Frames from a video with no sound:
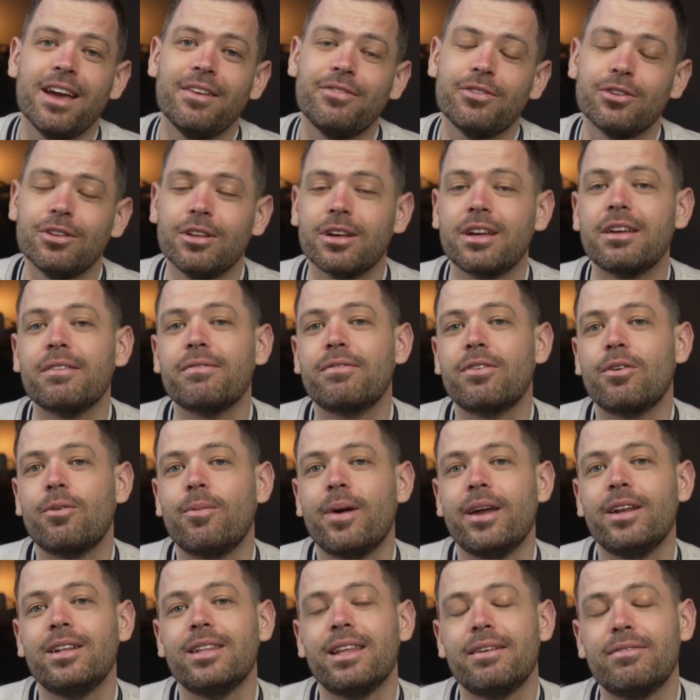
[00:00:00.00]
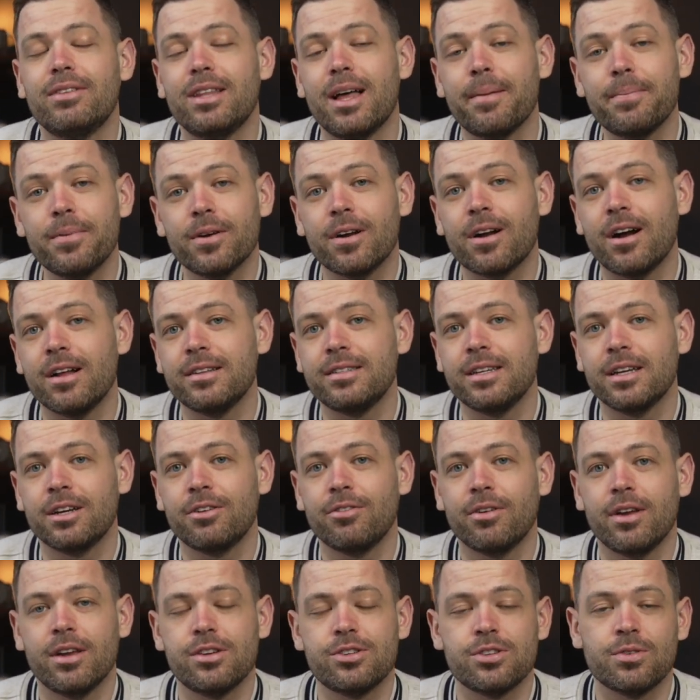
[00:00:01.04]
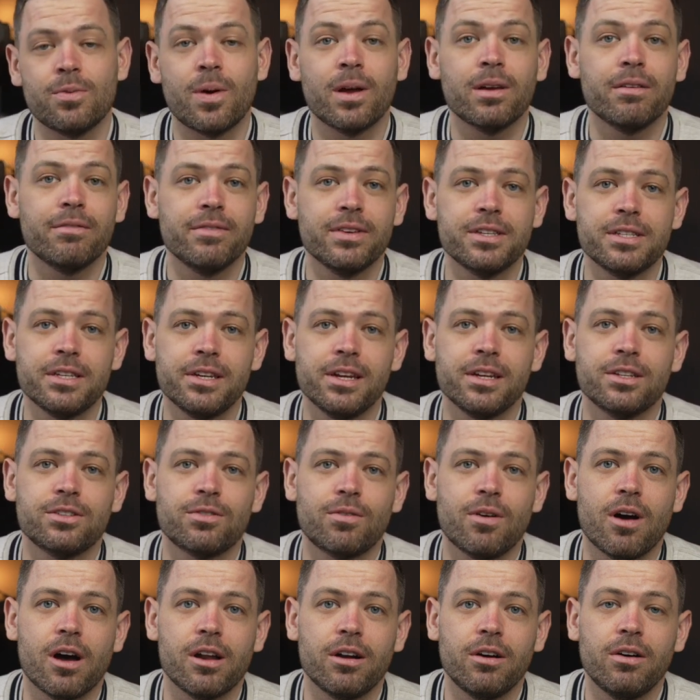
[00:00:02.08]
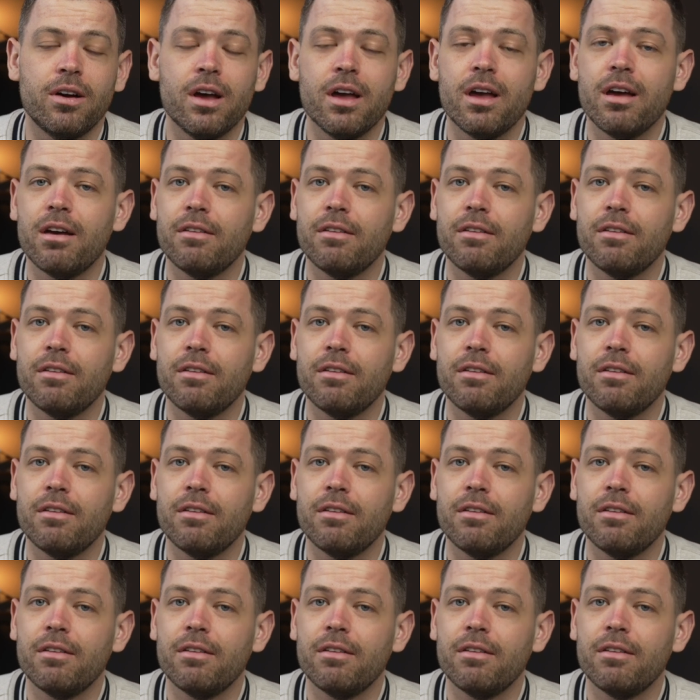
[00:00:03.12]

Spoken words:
if you're looking for a way to level up your content creation while you're visiting Toronto,